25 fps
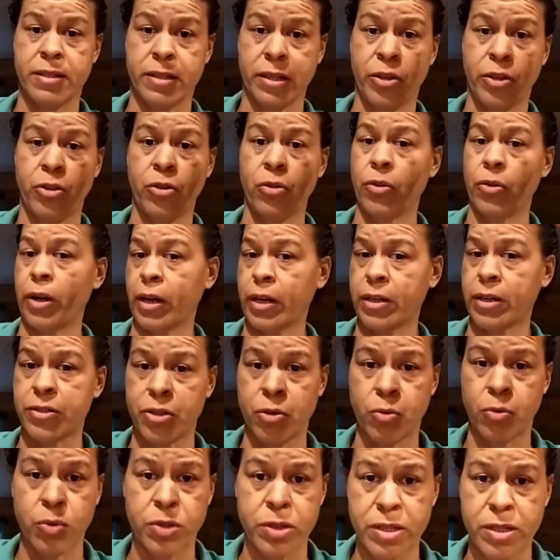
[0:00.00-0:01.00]
to cure it because
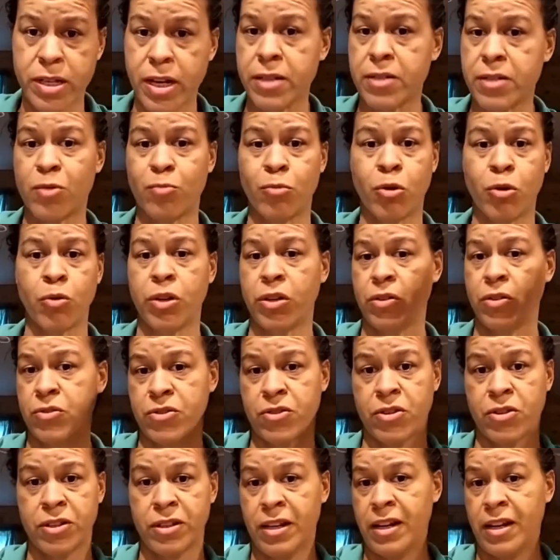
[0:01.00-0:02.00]
there was
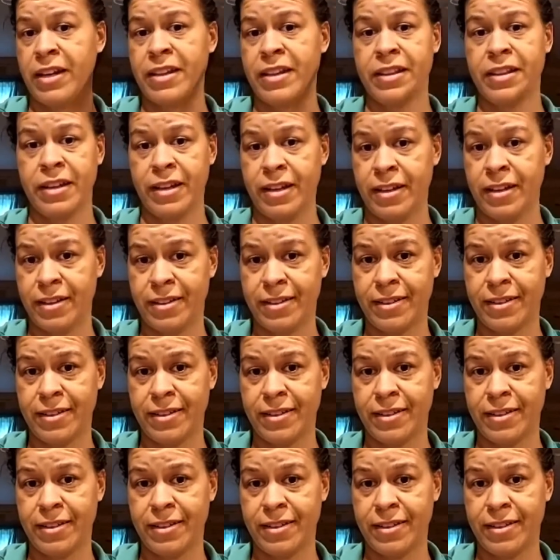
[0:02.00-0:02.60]
testimonials online that